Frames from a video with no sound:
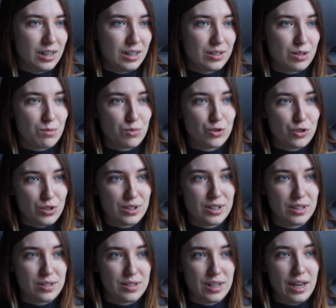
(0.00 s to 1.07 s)
projects
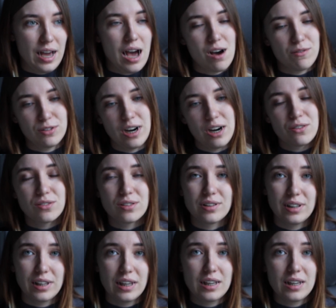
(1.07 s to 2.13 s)
that they have
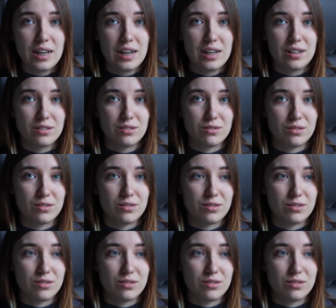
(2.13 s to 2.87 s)
currently and